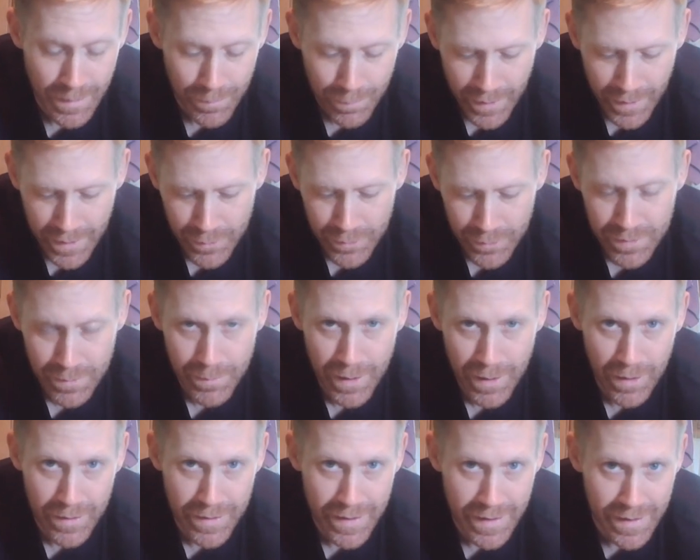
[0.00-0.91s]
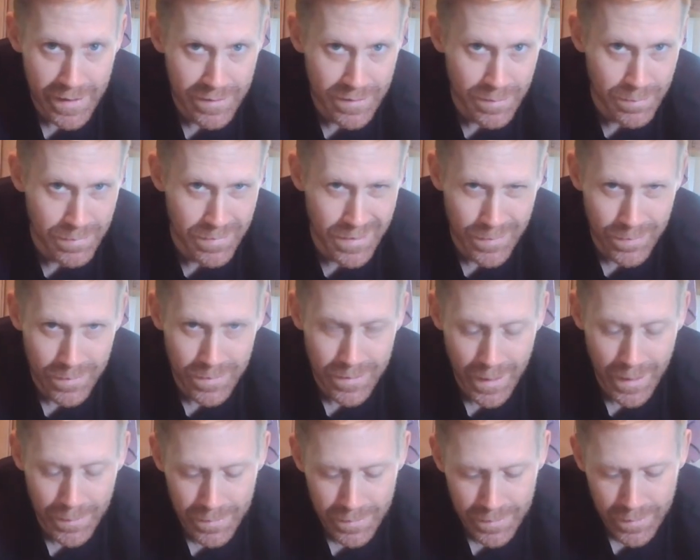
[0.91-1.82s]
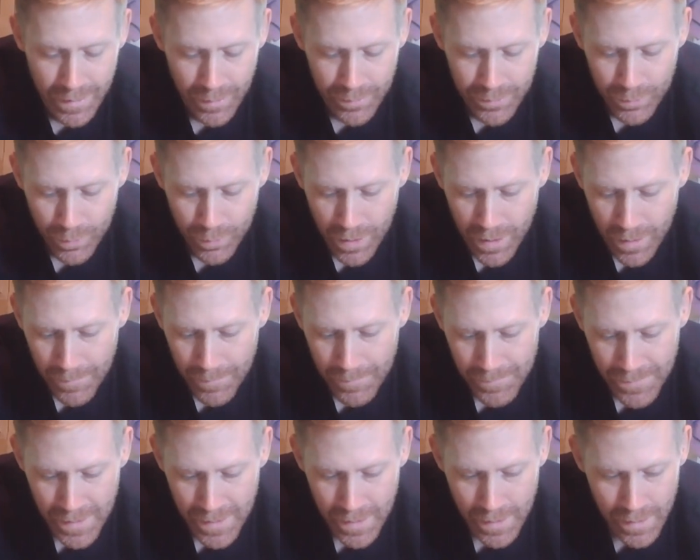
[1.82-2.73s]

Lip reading: I'll probably do some marinating, some different types of stuff as well.